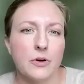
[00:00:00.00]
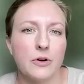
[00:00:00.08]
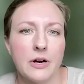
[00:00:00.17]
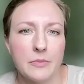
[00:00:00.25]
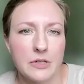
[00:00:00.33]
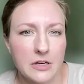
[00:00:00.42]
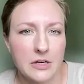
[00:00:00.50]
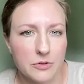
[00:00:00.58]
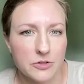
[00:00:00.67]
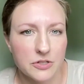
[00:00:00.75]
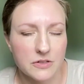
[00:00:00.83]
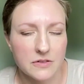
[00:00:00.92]
programming
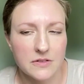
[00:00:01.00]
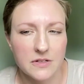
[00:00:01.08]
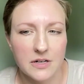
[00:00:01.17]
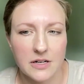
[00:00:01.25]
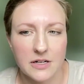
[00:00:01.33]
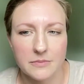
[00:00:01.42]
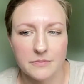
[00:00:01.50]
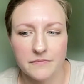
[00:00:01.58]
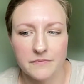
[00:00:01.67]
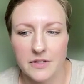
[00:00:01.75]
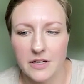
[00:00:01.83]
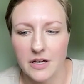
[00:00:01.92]
languages.
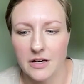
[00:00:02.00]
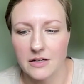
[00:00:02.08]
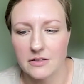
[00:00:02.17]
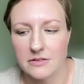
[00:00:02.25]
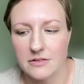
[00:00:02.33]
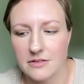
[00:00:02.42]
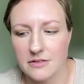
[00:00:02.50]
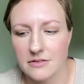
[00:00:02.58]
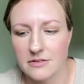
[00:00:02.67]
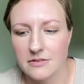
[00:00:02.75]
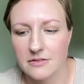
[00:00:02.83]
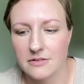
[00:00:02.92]
And
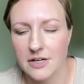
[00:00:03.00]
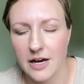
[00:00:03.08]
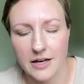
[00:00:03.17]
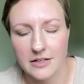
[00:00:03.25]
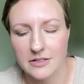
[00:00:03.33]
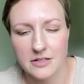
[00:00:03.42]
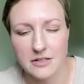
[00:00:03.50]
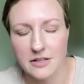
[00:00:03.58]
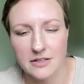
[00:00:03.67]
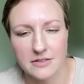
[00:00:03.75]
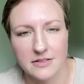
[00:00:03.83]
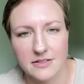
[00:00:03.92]
yeah, I just think
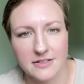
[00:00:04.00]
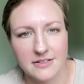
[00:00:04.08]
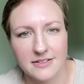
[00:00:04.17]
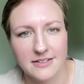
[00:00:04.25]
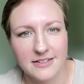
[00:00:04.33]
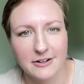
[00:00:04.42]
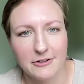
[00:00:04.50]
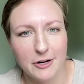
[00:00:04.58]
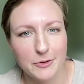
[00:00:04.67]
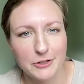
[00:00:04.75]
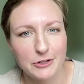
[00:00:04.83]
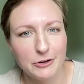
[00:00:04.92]
that's
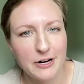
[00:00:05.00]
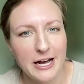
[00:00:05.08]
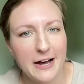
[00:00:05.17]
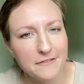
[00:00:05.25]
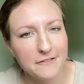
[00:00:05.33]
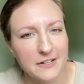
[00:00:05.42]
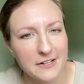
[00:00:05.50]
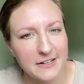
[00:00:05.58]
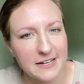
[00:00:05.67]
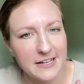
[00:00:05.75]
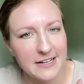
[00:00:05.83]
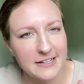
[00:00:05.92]
incredible. You don't have
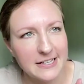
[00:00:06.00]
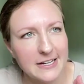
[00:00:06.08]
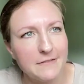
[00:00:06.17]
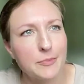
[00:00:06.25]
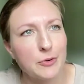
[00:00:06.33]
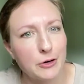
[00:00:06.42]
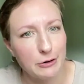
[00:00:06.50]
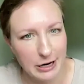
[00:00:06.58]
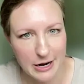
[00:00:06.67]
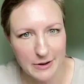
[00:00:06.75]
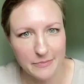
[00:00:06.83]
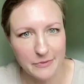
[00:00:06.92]
to leave the
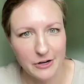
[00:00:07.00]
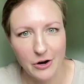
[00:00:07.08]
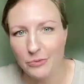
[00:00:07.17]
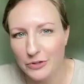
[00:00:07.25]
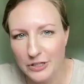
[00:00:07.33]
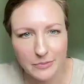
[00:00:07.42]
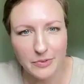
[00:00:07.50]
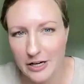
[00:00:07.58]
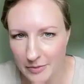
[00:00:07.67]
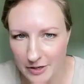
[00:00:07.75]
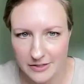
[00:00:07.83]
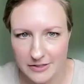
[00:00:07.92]
program only
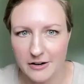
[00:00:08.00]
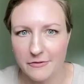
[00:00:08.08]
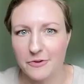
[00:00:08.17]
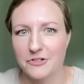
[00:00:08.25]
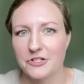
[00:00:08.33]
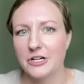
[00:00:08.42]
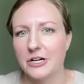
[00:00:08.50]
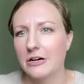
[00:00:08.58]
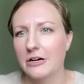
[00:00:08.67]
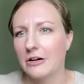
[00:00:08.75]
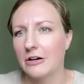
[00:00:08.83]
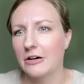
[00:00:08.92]
becoming a software engineer
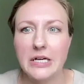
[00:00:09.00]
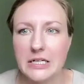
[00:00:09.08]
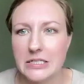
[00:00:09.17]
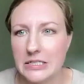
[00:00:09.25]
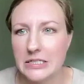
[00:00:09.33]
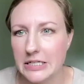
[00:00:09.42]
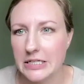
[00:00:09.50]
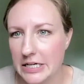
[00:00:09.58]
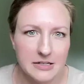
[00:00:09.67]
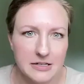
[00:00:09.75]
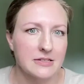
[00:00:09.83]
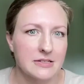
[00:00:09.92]
or only a data
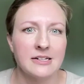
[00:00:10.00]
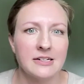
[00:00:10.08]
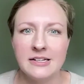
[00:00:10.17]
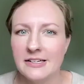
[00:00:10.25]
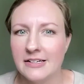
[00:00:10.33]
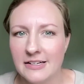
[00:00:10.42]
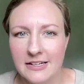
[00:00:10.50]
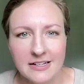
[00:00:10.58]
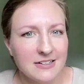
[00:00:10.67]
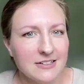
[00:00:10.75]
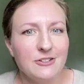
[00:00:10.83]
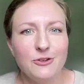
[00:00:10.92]
scientist.
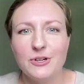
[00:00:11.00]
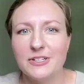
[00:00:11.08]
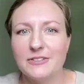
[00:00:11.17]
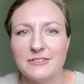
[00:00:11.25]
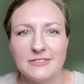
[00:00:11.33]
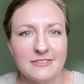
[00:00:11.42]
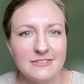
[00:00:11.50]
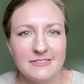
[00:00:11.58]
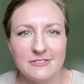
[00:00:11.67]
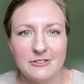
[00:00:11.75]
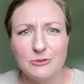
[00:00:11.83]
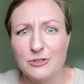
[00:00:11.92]
You can
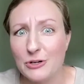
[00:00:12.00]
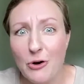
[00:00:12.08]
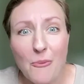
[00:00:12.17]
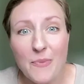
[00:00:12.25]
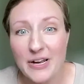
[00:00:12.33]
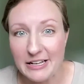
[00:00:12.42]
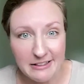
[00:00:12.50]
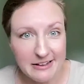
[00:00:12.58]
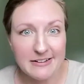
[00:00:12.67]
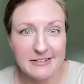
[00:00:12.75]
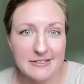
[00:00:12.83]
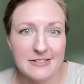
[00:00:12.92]
do so many
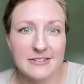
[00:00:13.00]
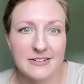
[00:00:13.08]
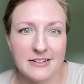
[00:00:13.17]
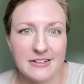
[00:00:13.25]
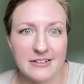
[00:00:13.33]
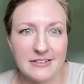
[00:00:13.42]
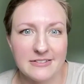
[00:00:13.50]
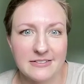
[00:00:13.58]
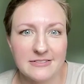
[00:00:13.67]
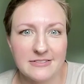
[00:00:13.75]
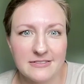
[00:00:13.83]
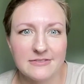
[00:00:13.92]
things
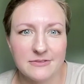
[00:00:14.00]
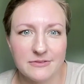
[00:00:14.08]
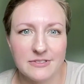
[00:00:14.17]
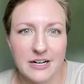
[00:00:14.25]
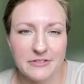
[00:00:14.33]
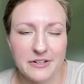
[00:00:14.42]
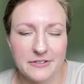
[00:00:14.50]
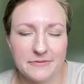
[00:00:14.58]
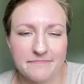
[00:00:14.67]
out there.